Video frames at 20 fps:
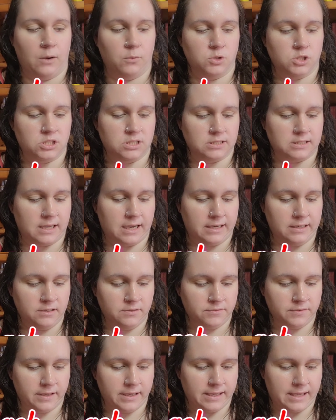which is
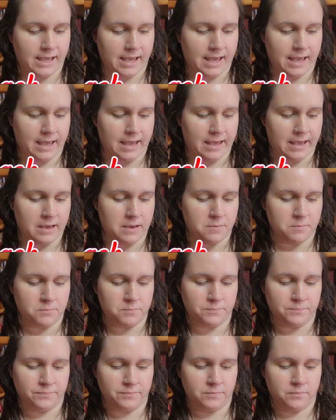kind of like a
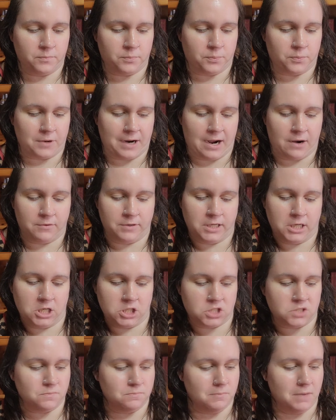brownish,